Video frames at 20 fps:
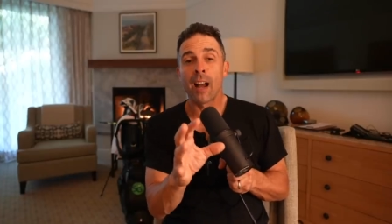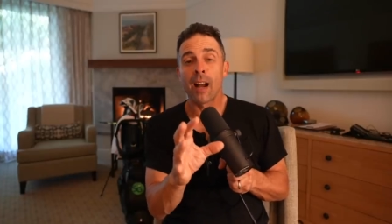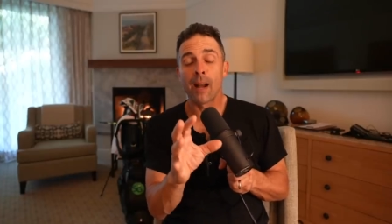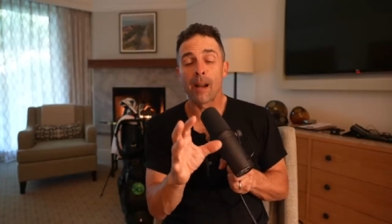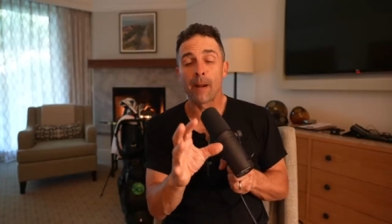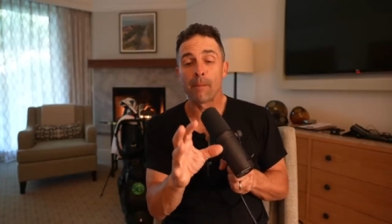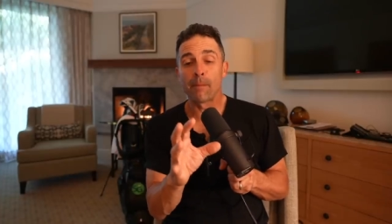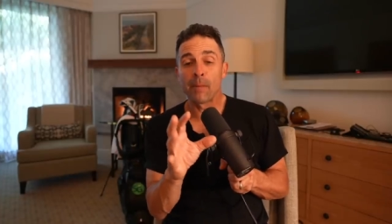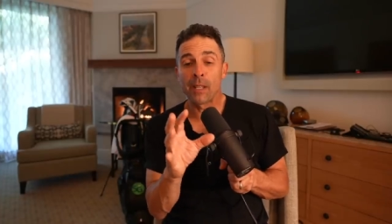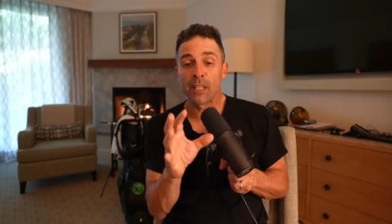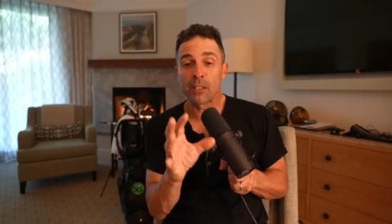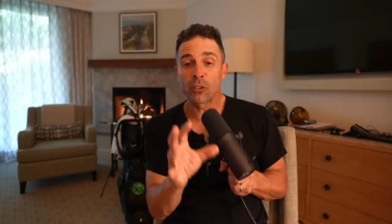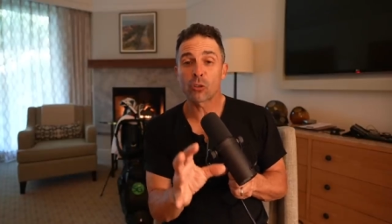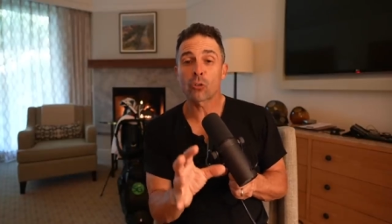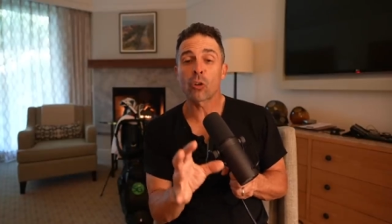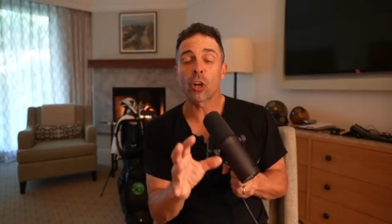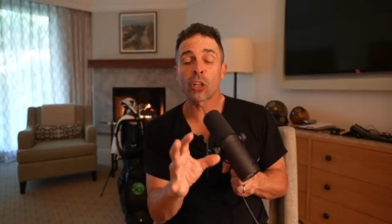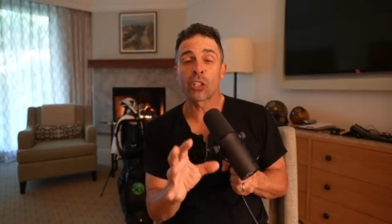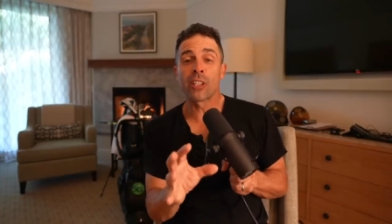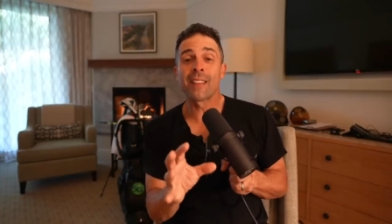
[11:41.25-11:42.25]
Um,
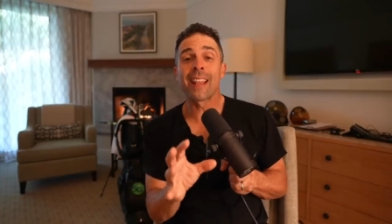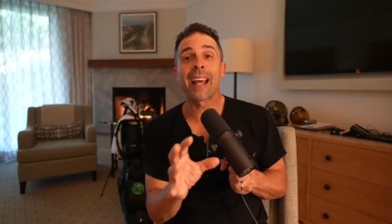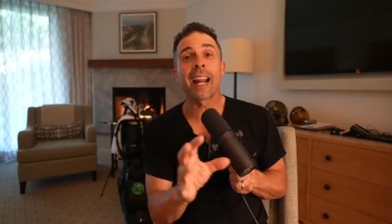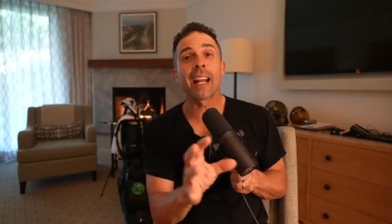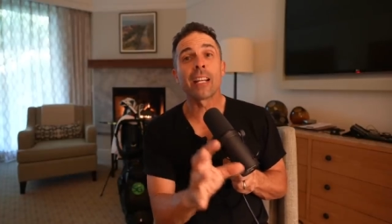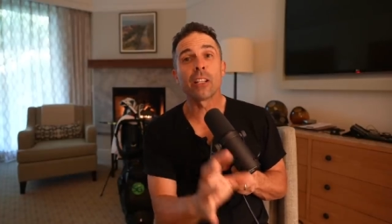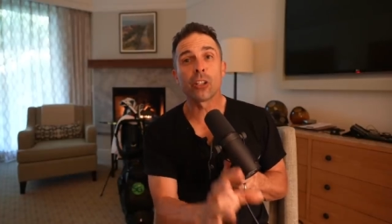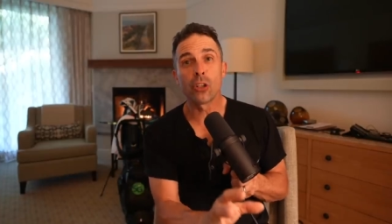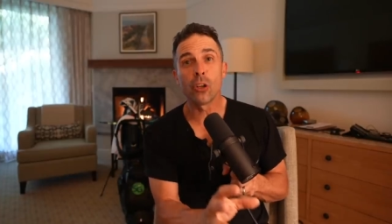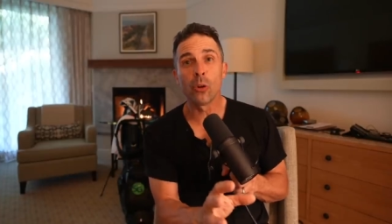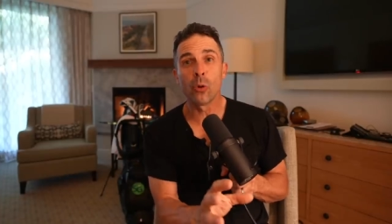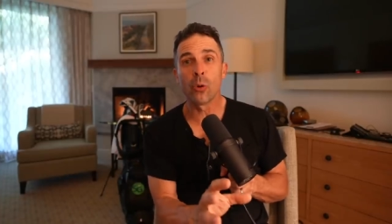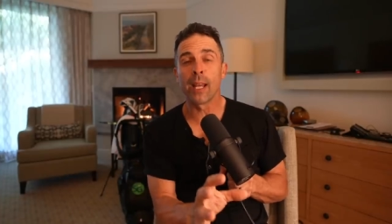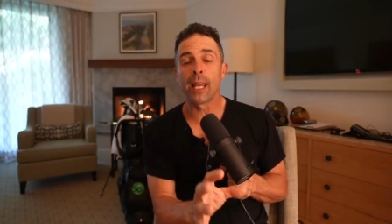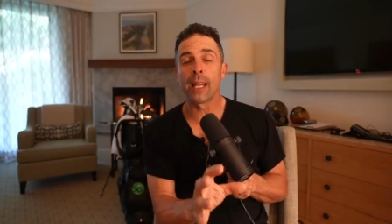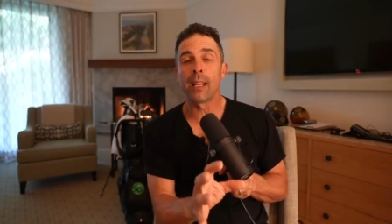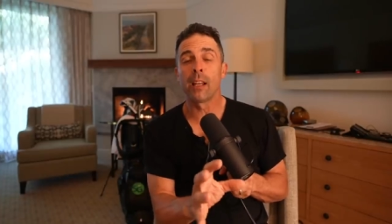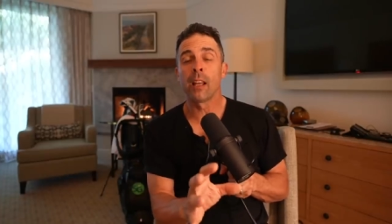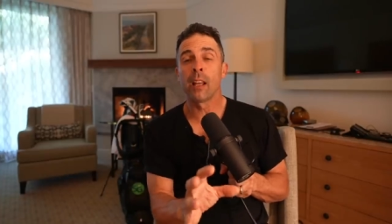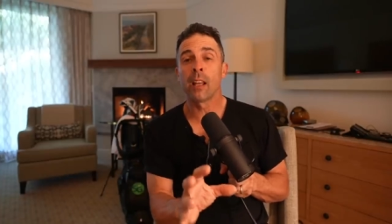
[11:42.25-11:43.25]
instruction that I do
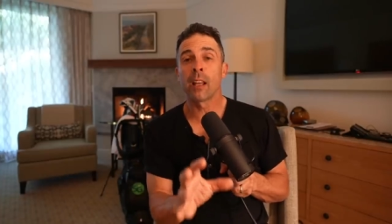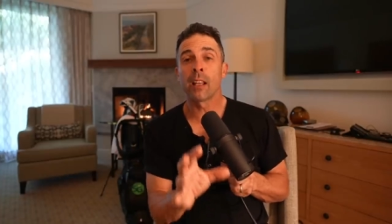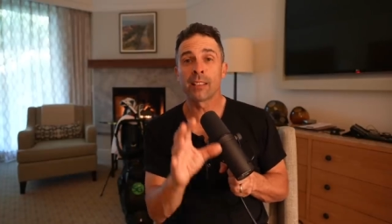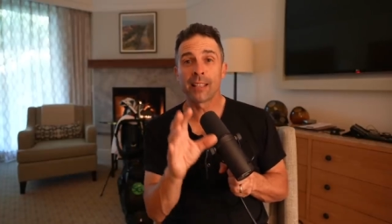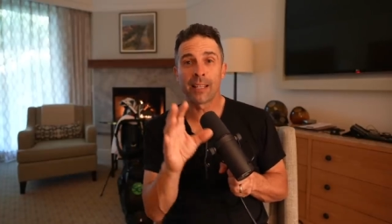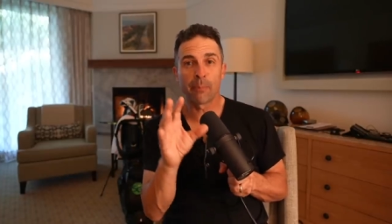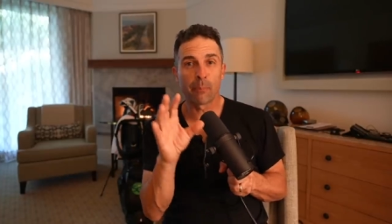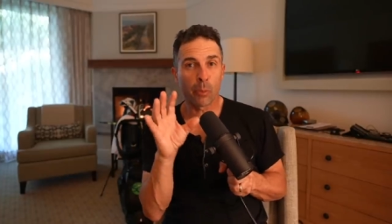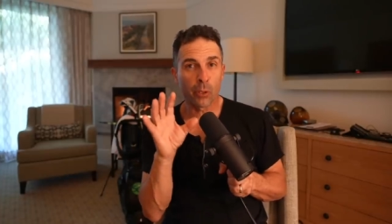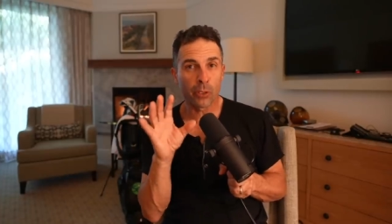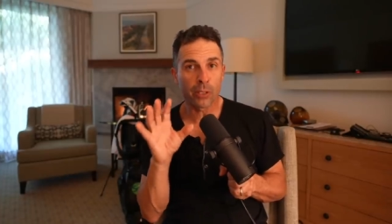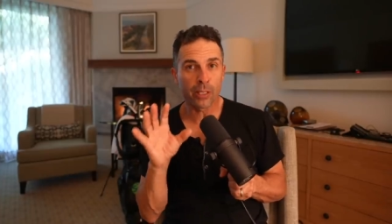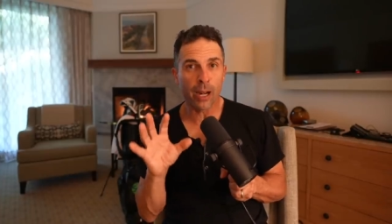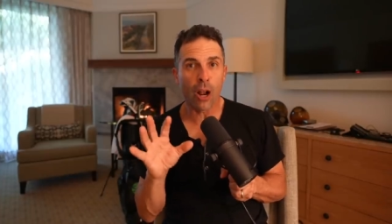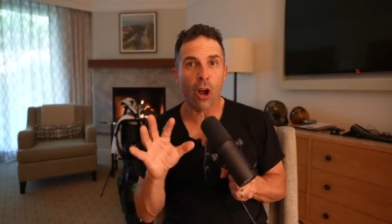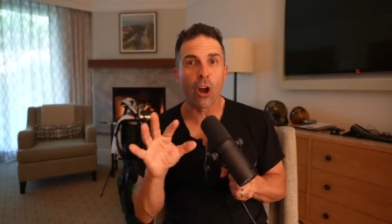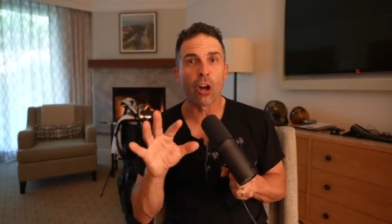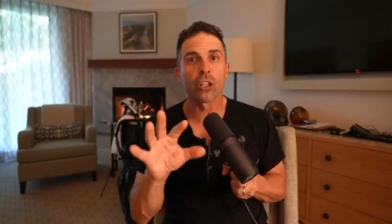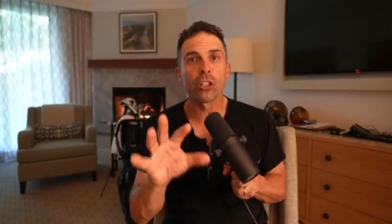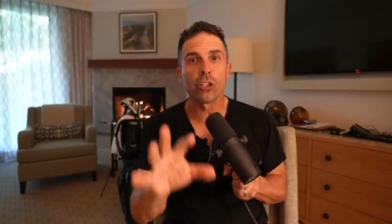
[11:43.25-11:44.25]
it, because it puts
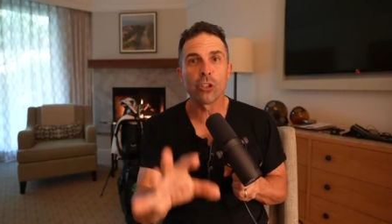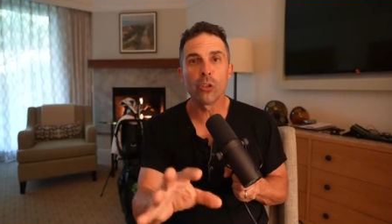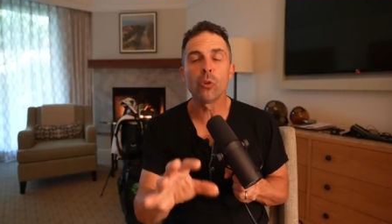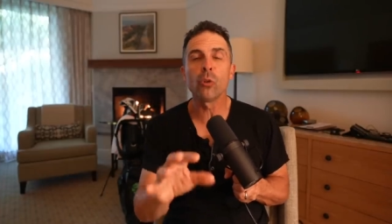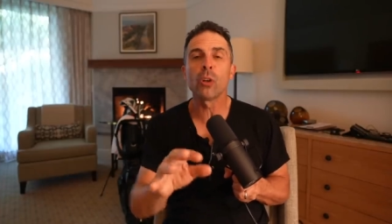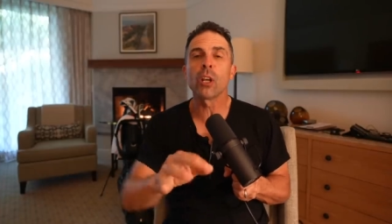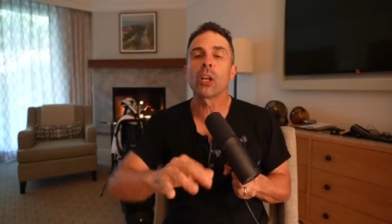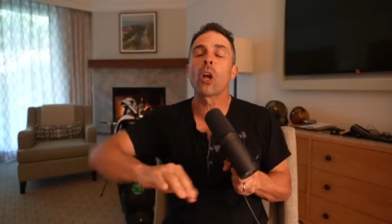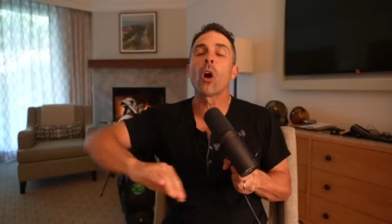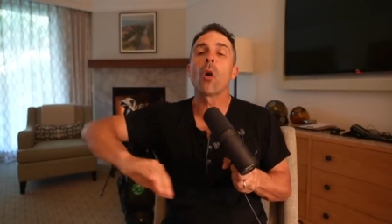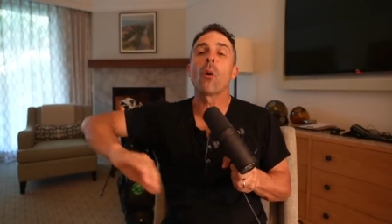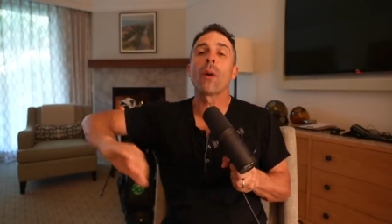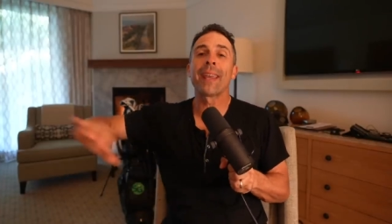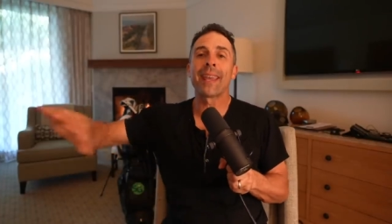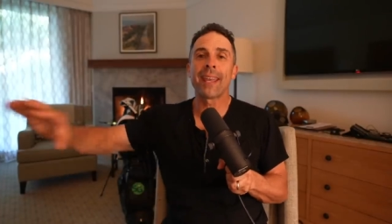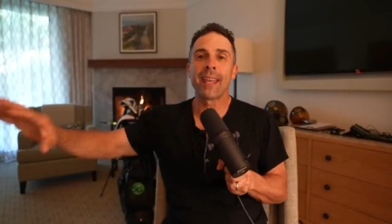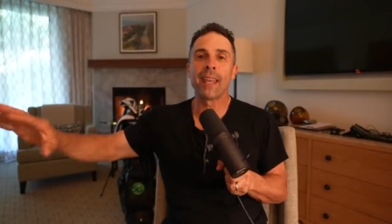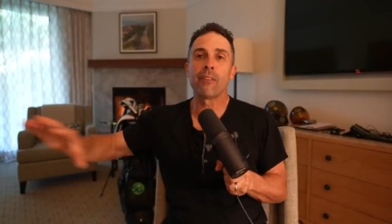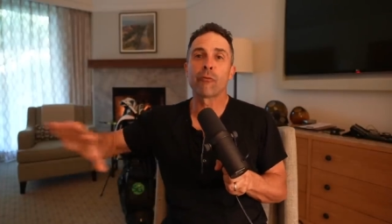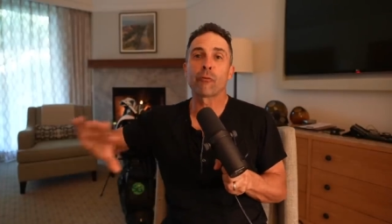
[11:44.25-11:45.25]
it on you to go
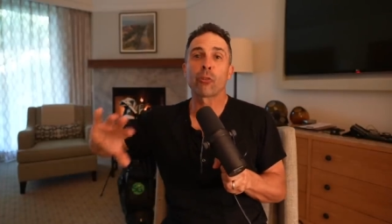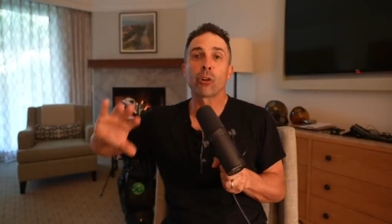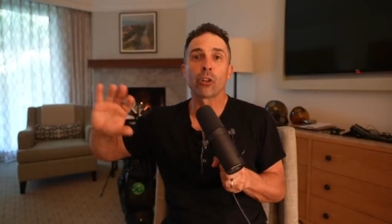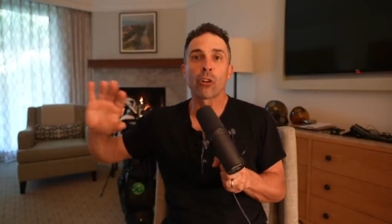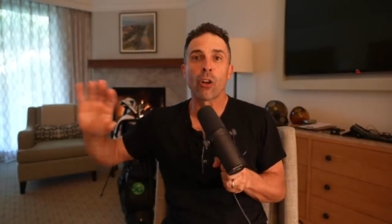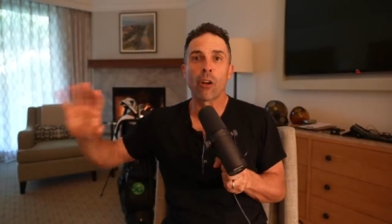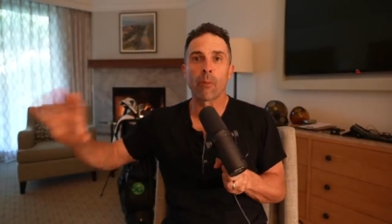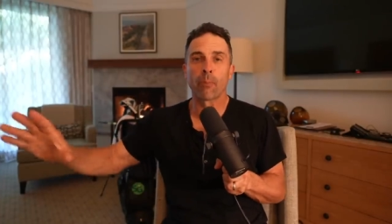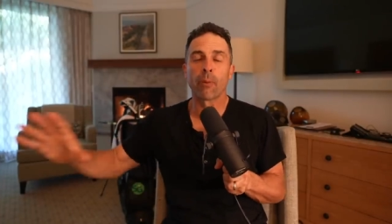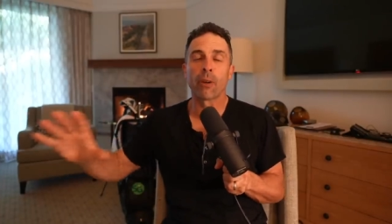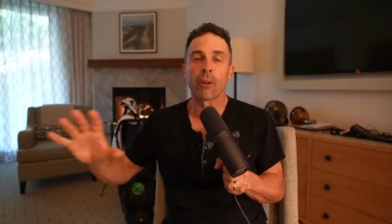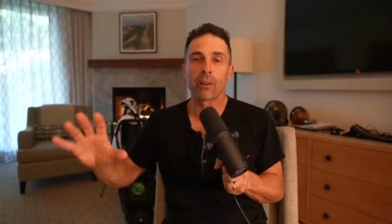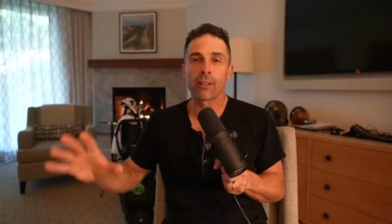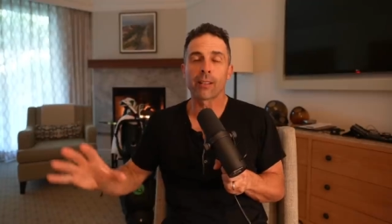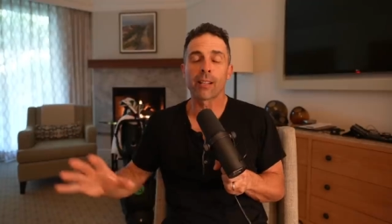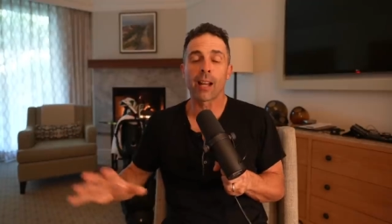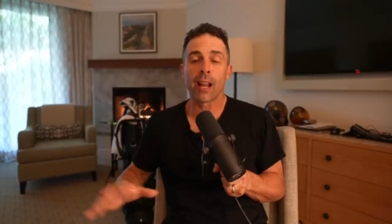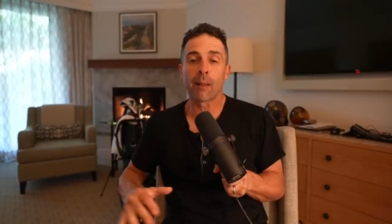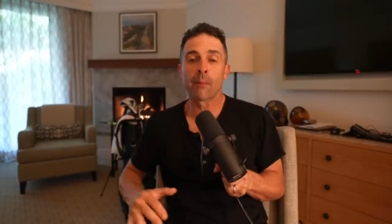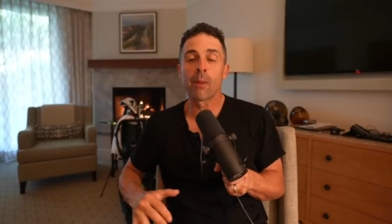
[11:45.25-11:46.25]
hit for a long period
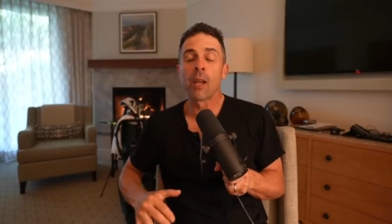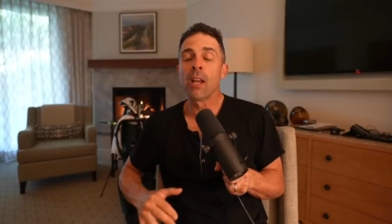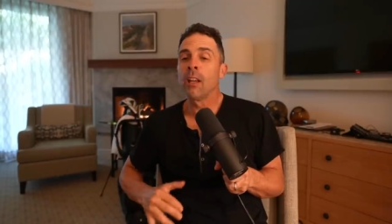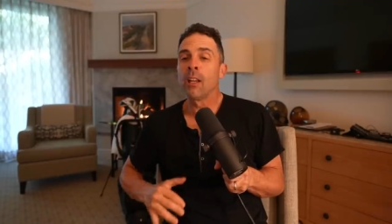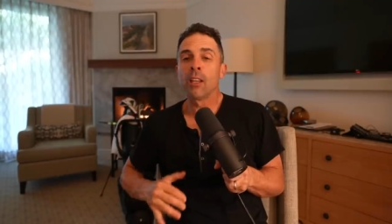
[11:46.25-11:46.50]
of time.